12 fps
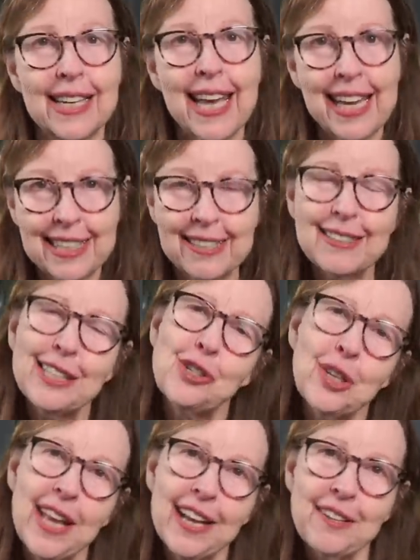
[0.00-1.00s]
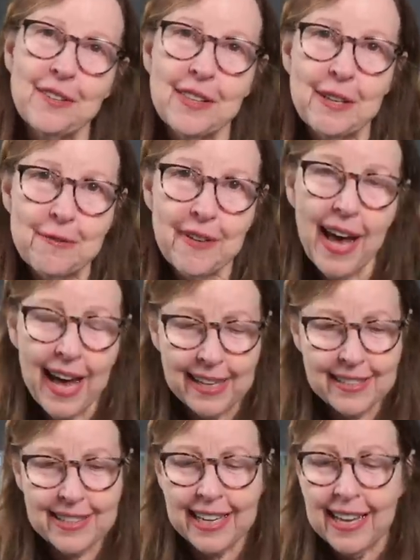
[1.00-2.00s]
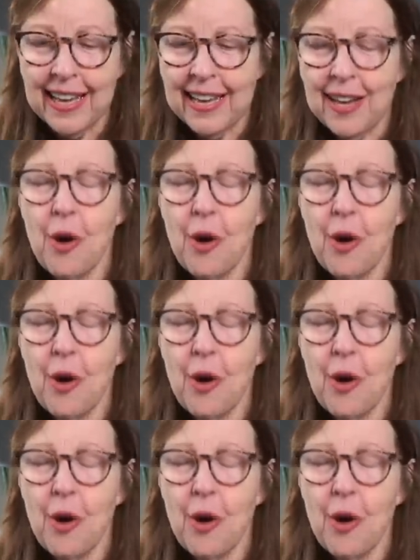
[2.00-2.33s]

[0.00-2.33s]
get good healthy fats like